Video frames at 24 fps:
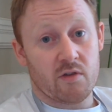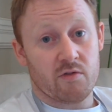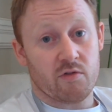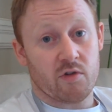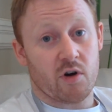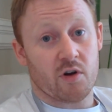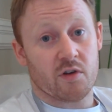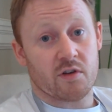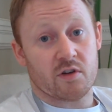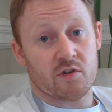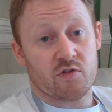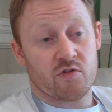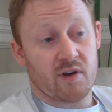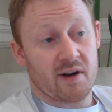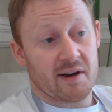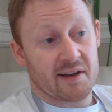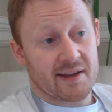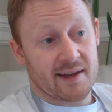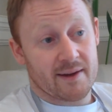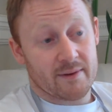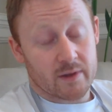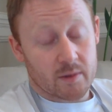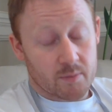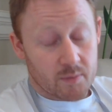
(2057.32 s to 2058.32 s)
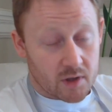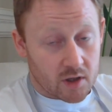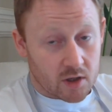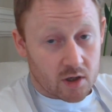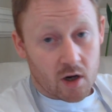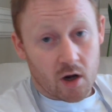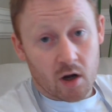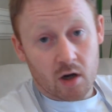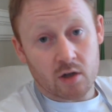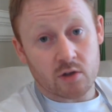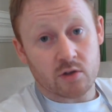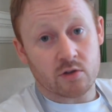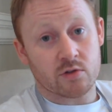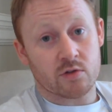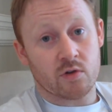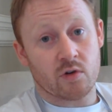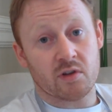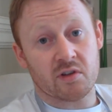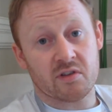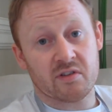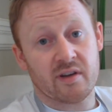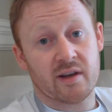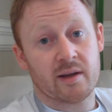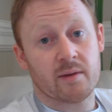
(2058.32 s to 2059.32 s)
rather than trying to keep them at the colleges all
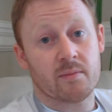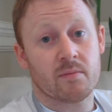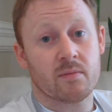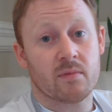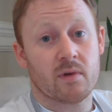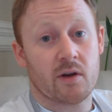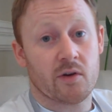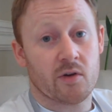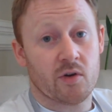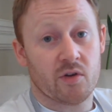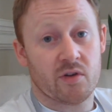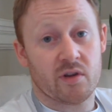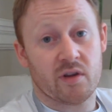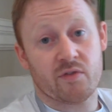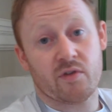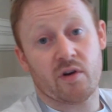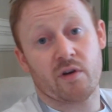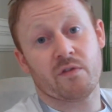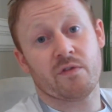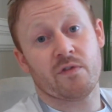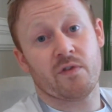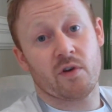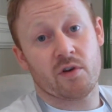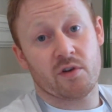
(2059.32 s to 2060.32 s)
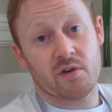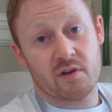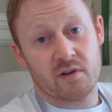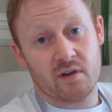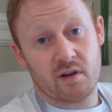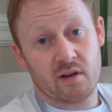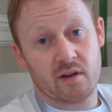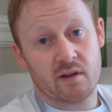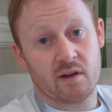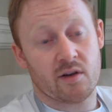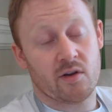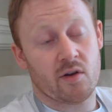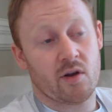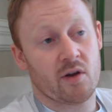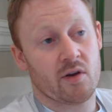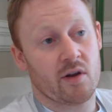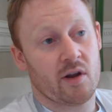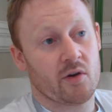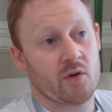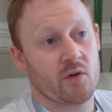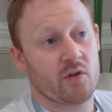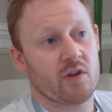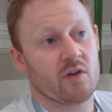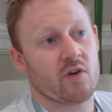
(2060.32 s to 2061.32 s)
the time. I know they've got funding and, and
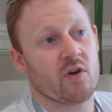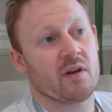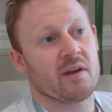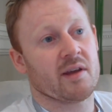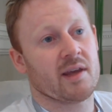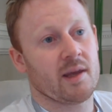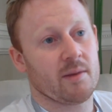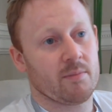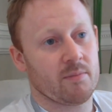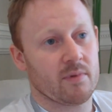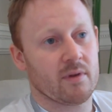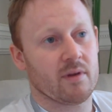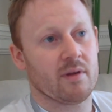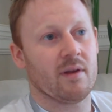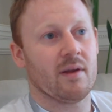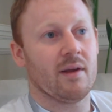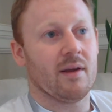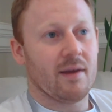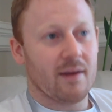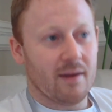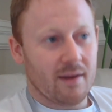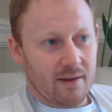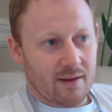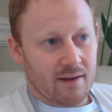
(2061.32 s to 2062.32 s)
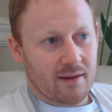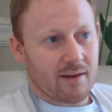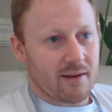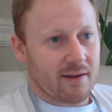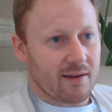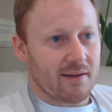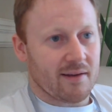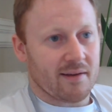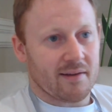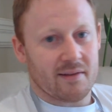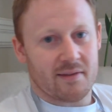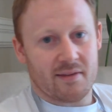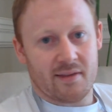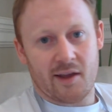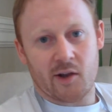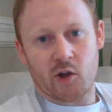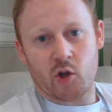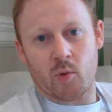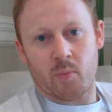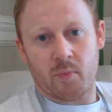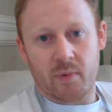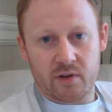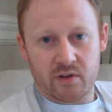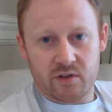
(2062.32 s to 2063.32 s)
mm. I know they've got to keep uh, their
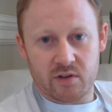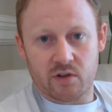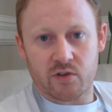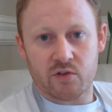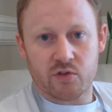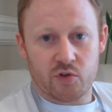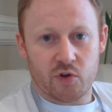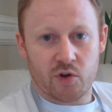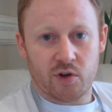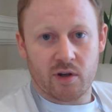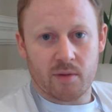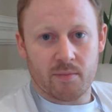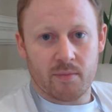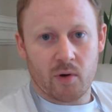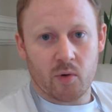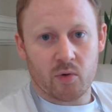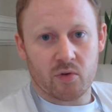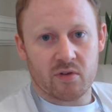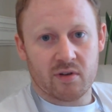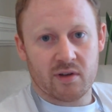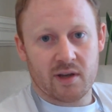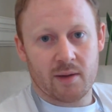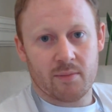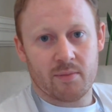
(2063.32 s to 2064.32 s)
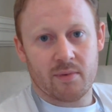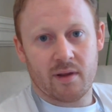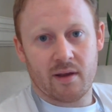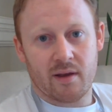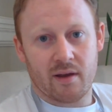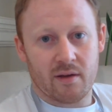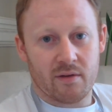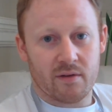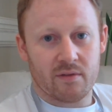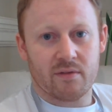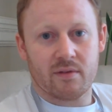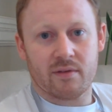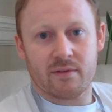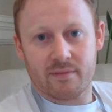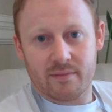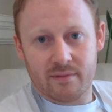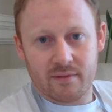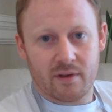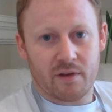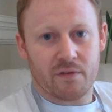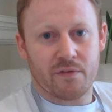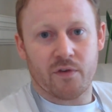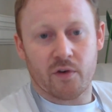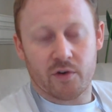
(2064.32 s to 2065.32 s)
numbers at a certain amount to keep their,
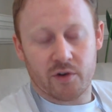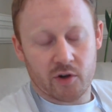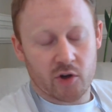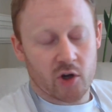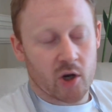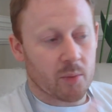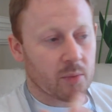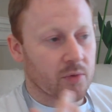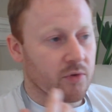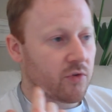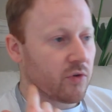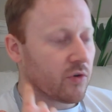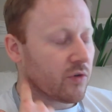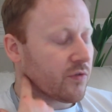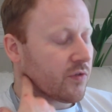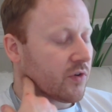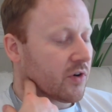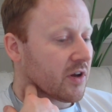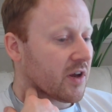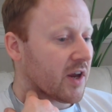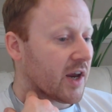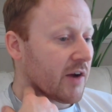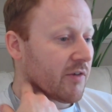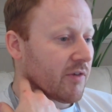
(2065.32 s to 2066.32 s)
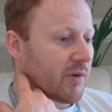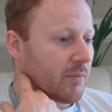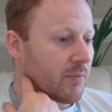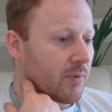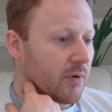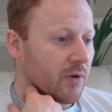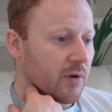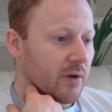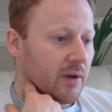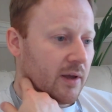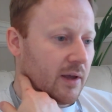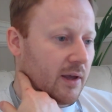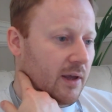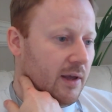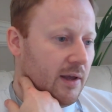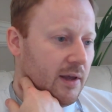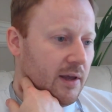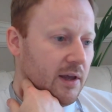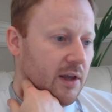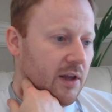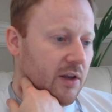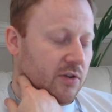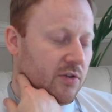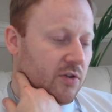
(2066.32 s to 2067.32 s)
their funding coming through for catering, but
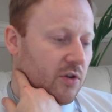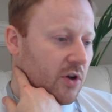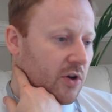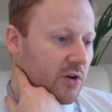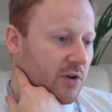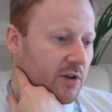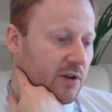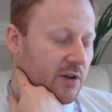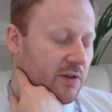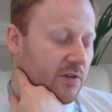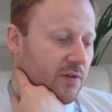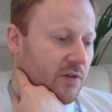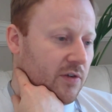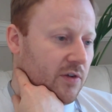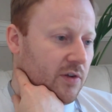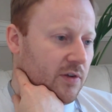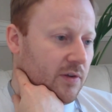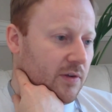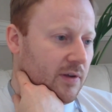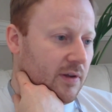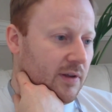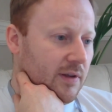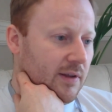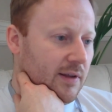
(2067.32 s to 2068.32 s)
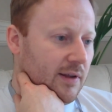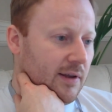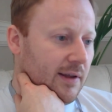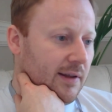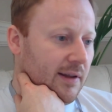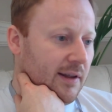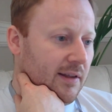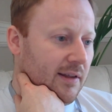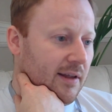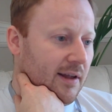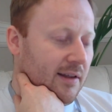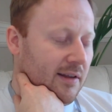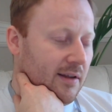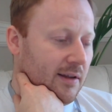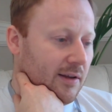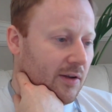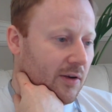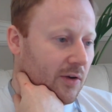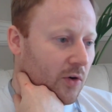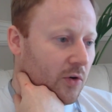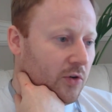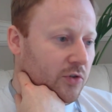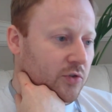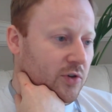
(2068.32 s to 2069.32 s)
it's not. And I,
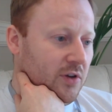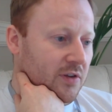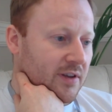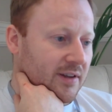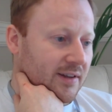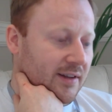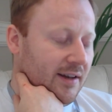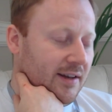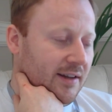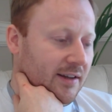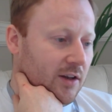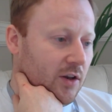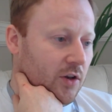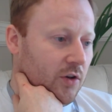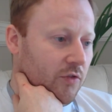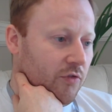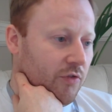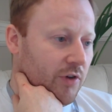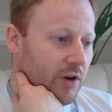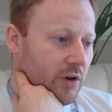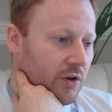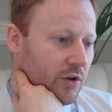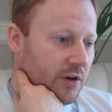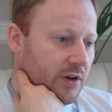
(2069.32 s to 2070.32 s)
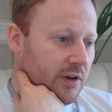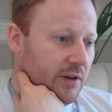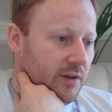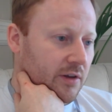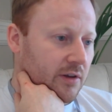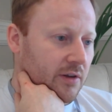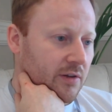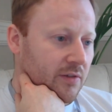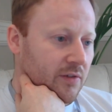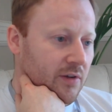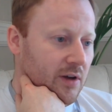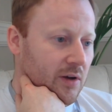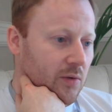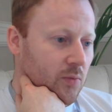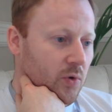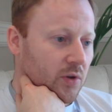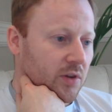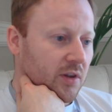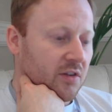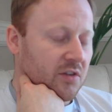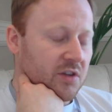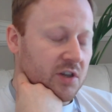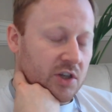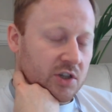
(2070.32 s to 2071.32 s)
I also, I think they need to relook at
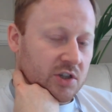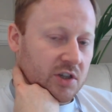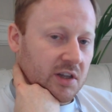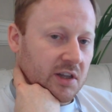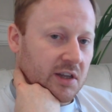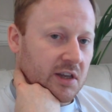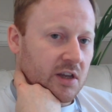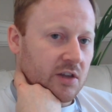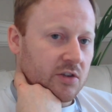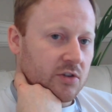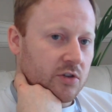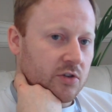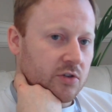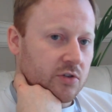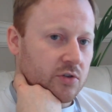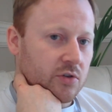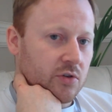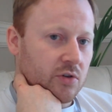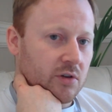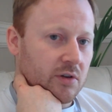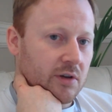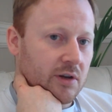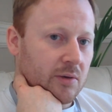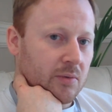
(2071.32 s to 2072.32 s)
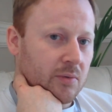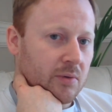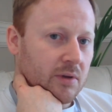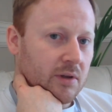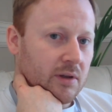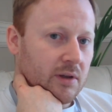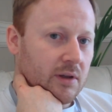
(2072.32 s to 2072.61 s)
what they're teaching the kids at school now.